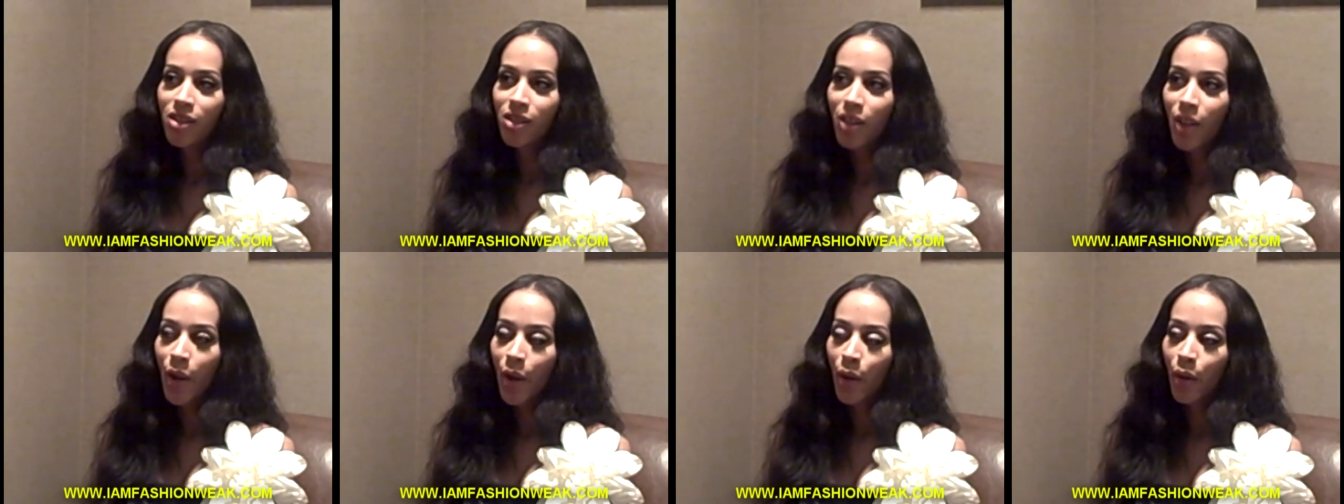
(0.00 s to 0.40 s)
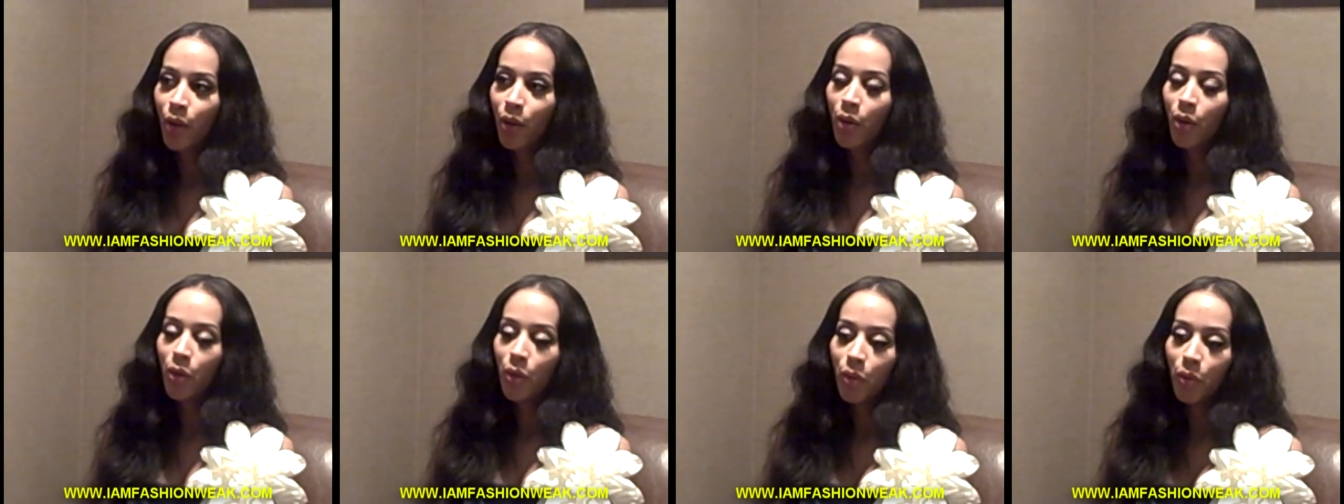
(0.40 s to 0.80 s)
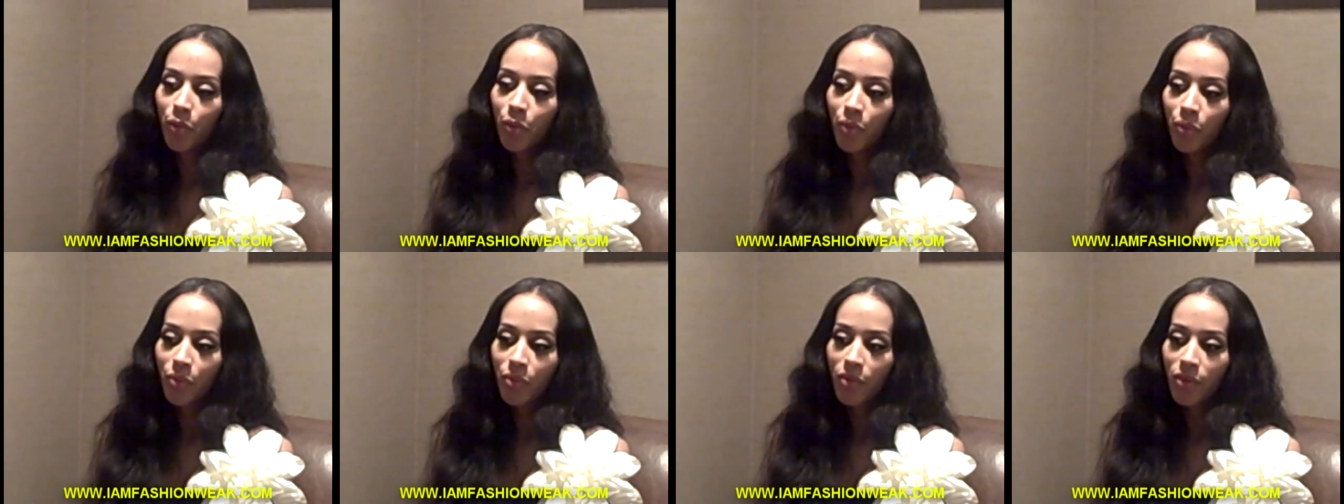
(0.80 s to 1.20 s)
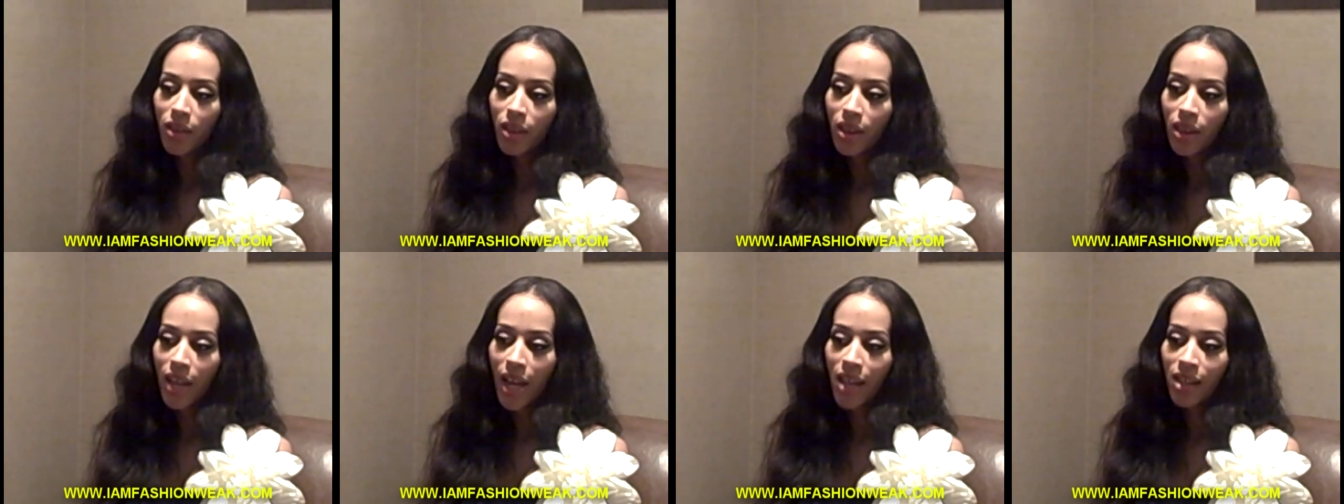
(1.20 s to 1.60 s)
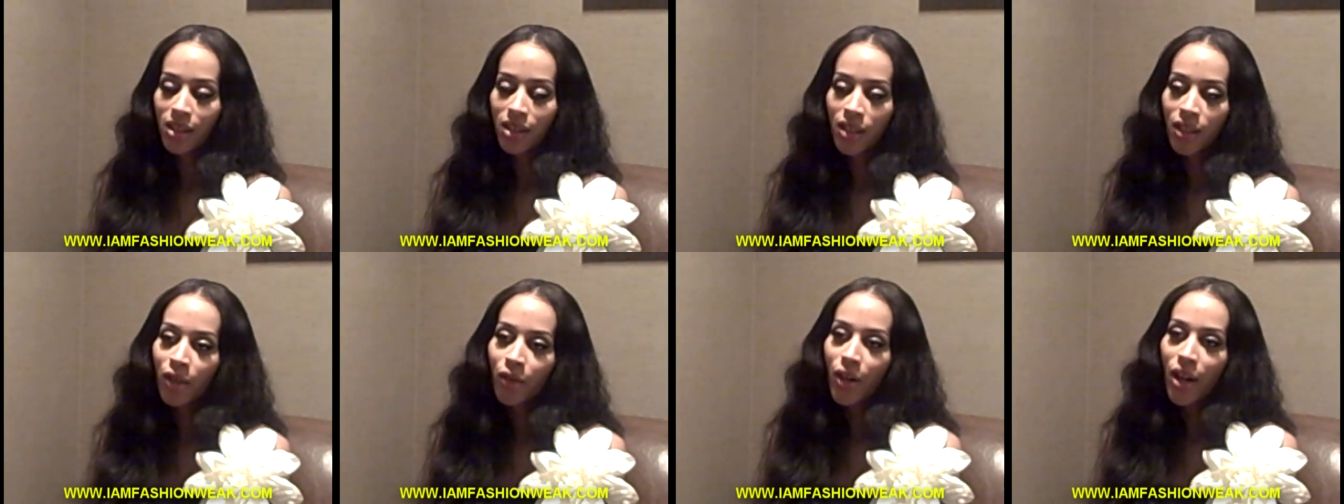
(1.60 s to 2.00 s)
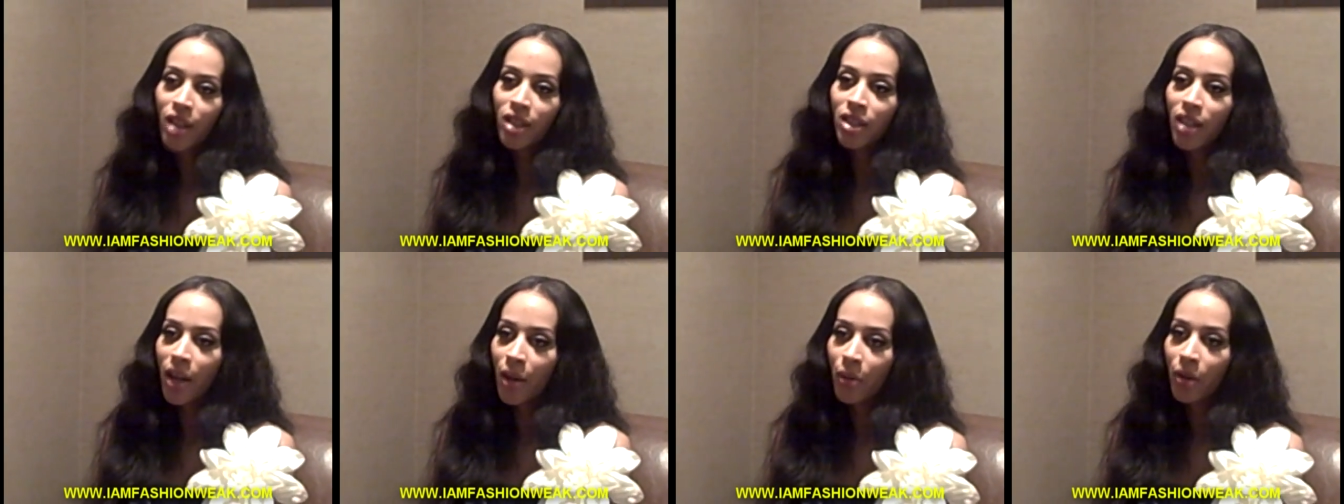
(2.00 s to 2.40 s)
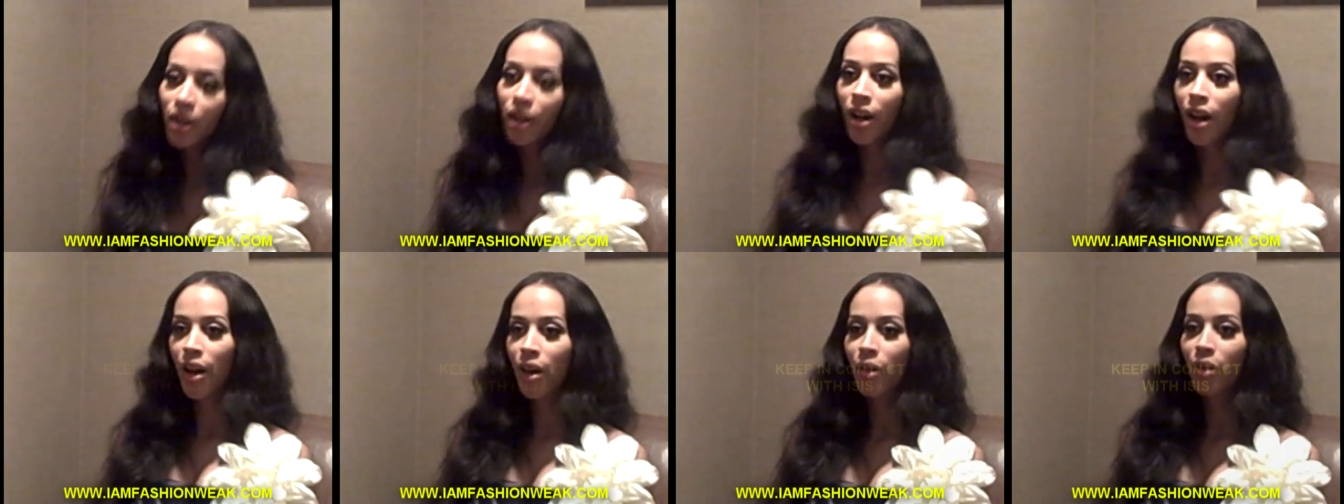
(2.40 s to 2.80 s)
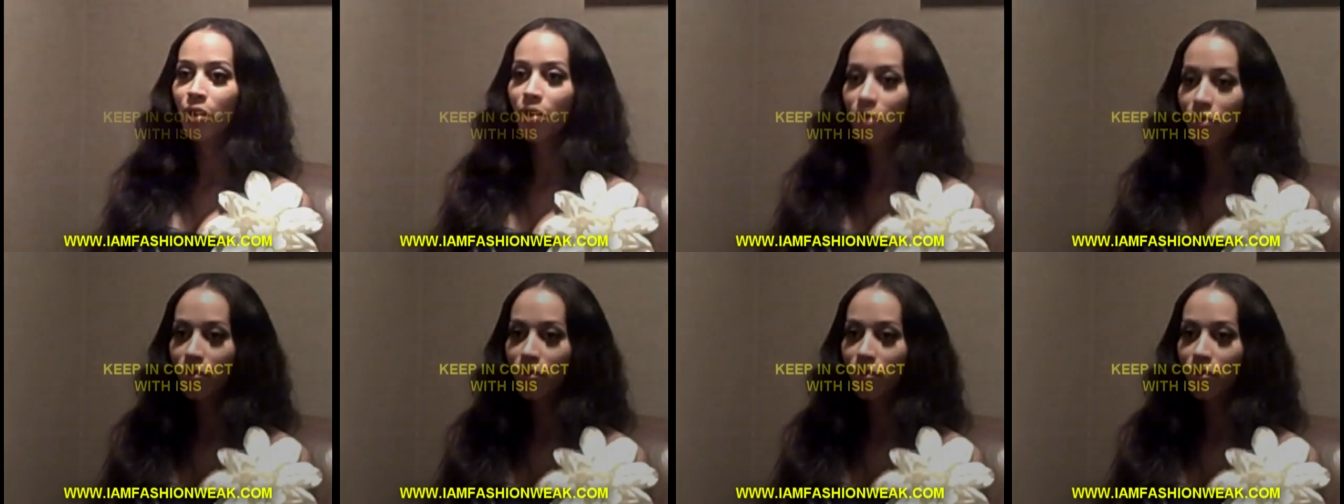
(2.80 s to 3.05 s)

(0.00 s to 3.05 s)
So that's the direction I want to go.